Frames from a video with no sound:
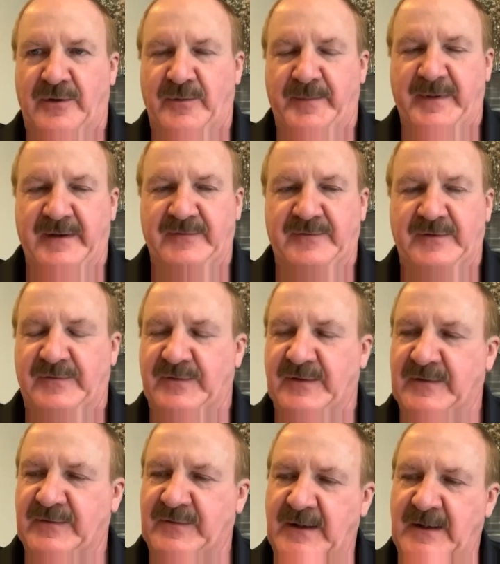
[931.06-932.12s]

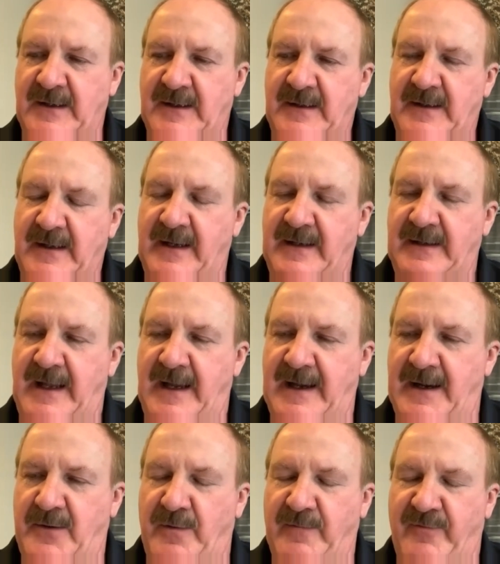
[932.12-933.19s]
businesses, and
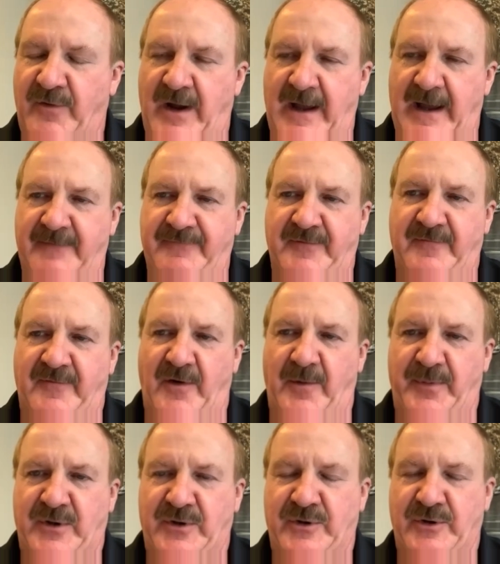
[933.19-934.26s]
now over half of our
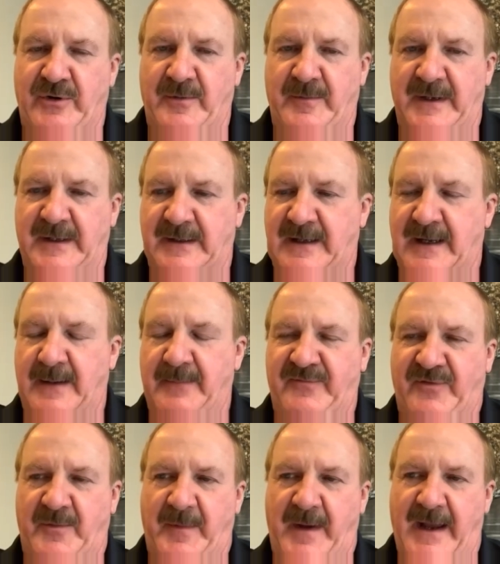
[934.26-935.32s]
procurement comes
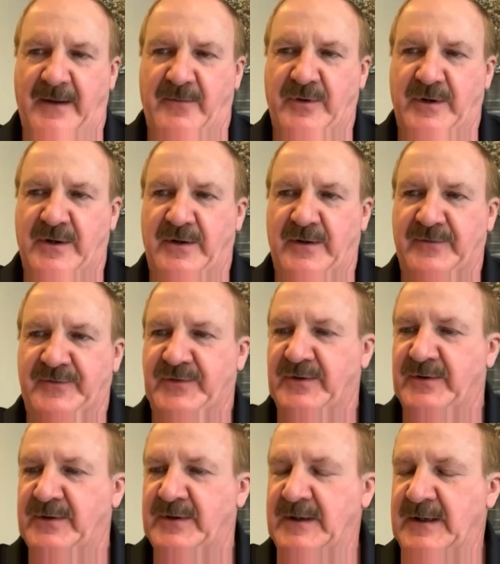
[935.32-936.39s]
from
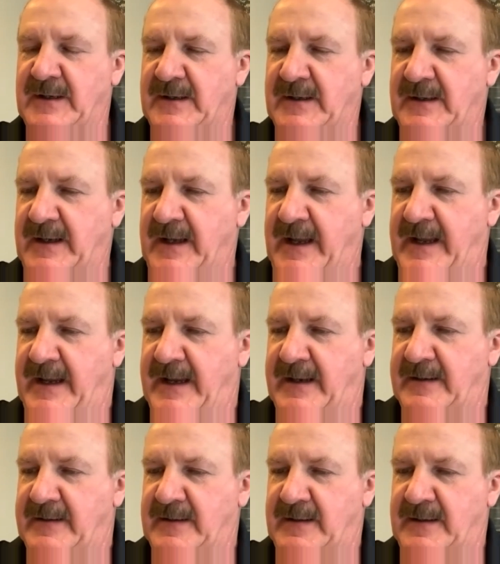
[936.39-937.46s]
aquaculture.
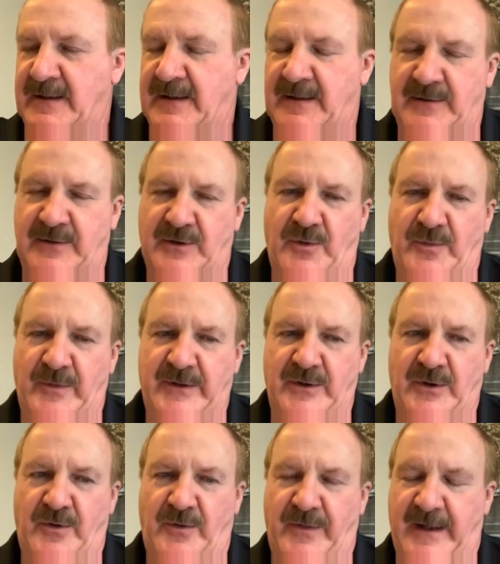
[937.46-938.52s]
And we
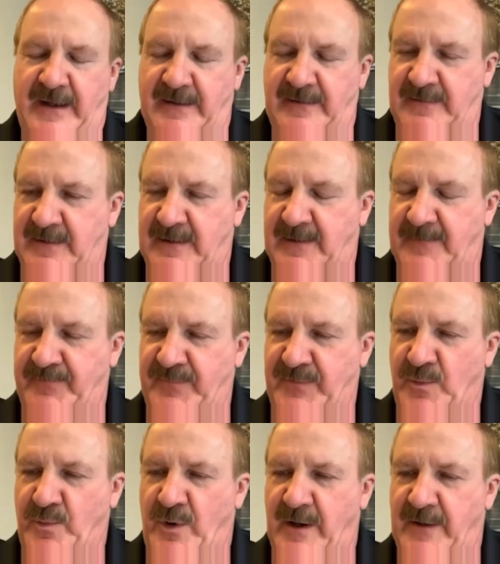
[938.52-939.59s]
know that
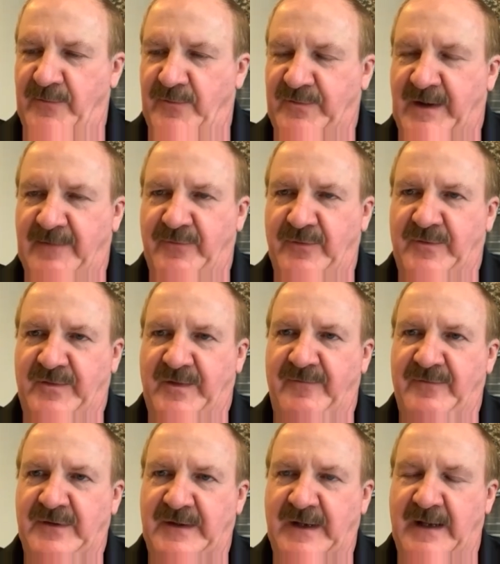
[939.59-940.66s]
the water is covered
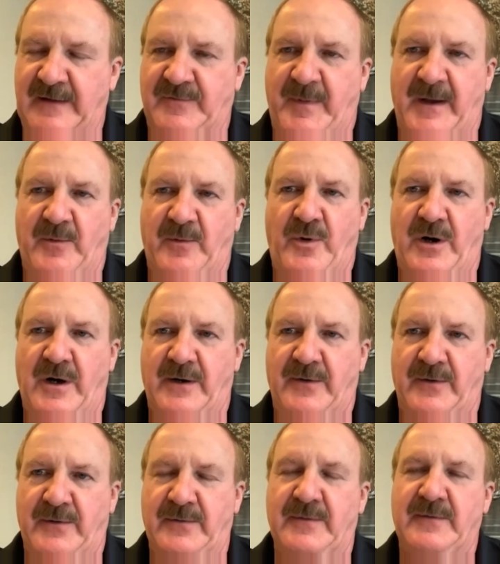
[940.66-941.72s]
7/10 by
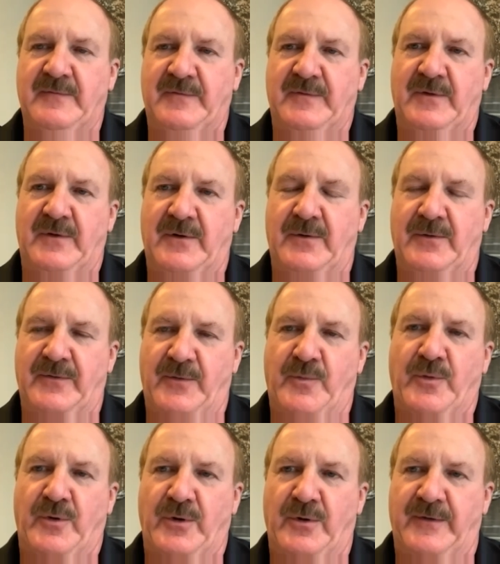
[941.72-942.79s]
water, so the
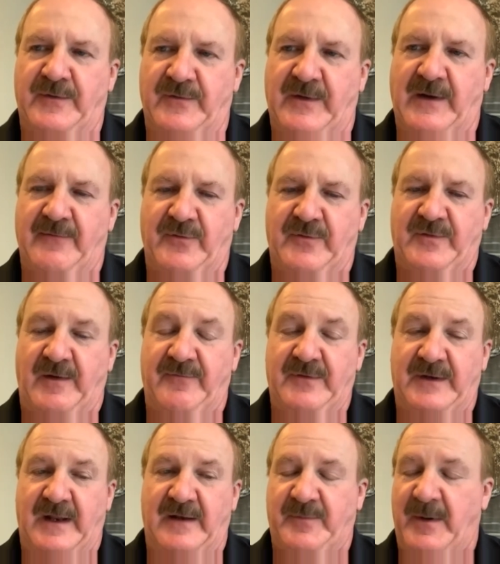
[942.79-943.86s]
world is covered
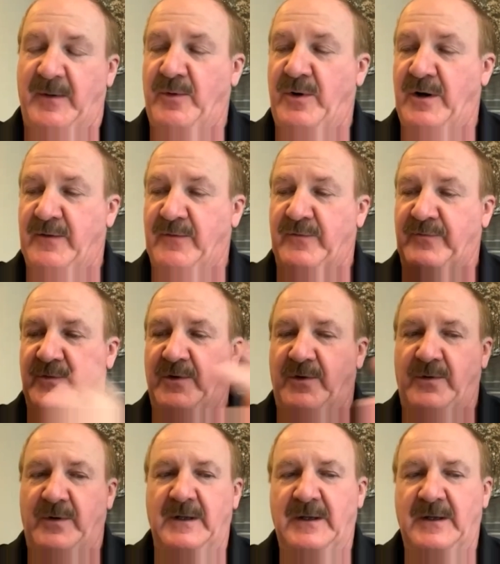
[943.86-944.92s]
7/10 by water. So